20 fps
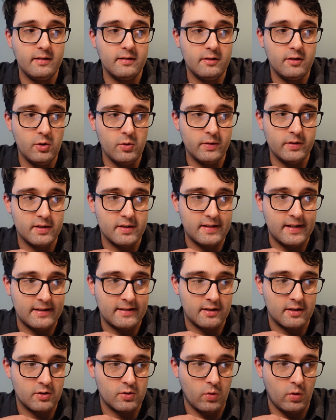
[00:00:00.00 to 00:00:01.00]
2
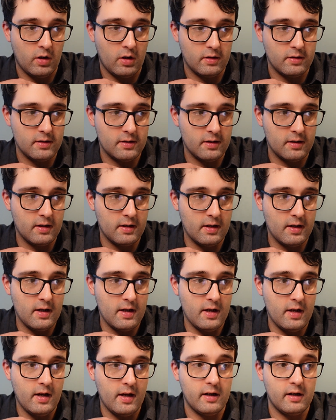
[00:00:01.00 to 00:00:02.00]
intercessor squads,
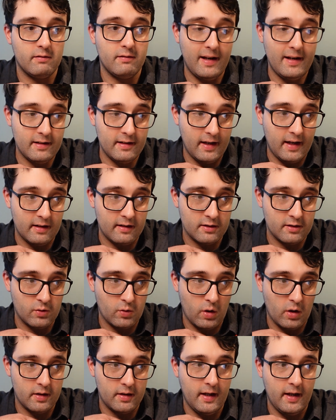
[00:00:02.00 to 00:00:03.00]
an eradicator
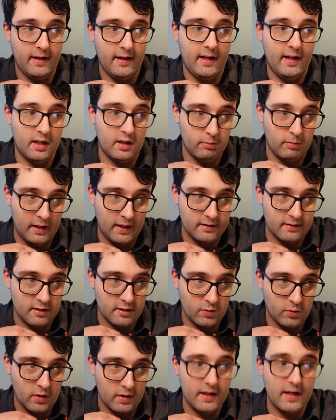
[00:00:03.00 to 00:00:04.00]
squad, and a hellblaster
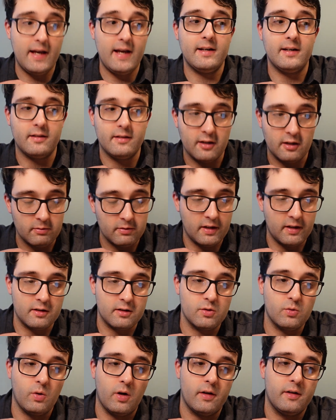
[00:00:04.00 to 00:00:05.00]
squad, and a terminator
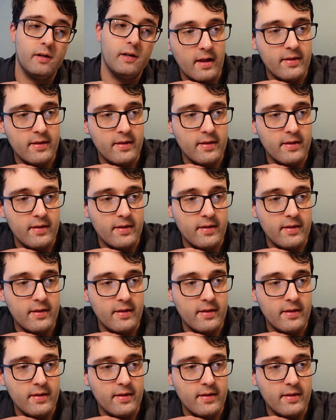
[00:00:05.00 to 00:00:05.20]
squad.